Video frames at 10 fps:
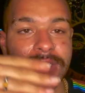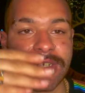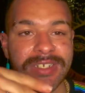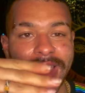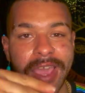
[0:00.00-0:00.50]

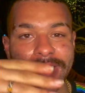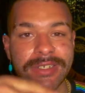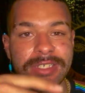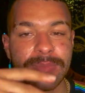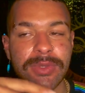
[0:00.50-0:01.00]
And kind of
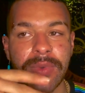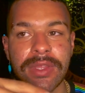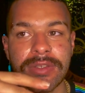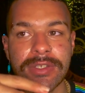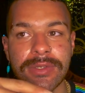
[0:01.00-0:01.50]
just be
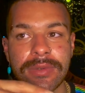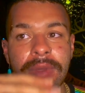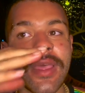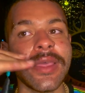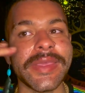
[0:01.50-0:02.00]
willing to,
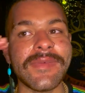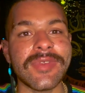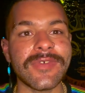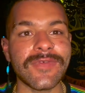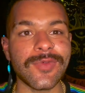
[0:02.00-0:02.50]

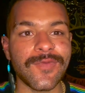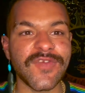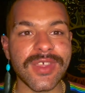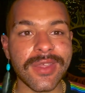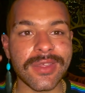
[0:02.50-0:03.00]
even if you
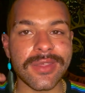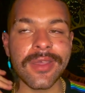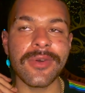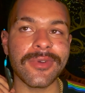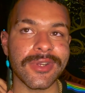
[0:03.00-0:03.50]
feel like,
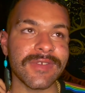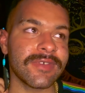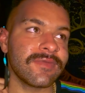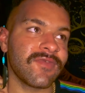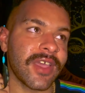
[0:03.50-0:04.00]
or
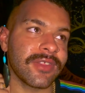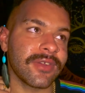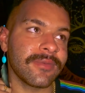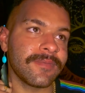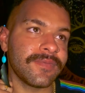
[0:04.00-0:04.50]
even
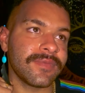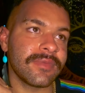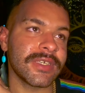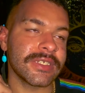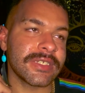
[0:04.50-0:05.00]
rather,
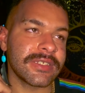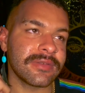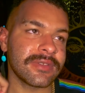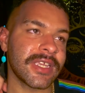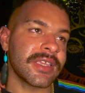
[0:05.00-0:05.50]
because
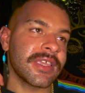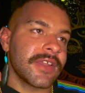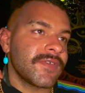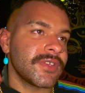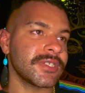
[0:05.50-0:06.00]
taking care
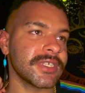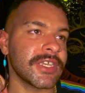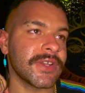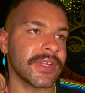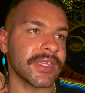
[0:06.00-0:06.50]
of your
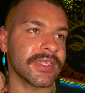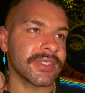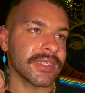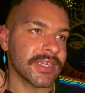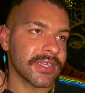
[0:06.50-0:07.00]
insecurity
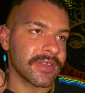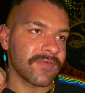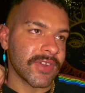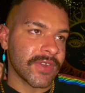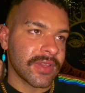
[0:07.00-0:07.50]
is like a
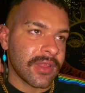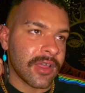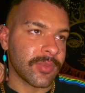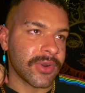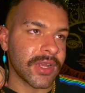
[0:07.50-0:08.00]
very
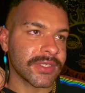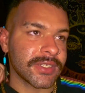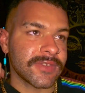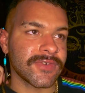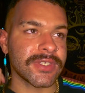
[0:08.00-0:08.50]
long
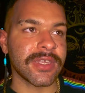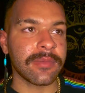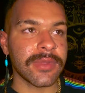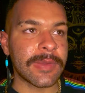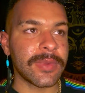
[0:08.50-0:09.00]
process for
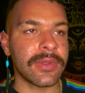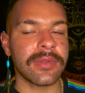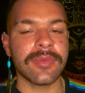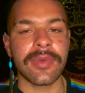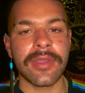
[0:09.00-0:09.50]
some people,
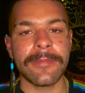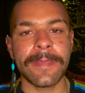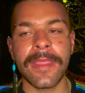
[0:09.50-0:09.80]
right?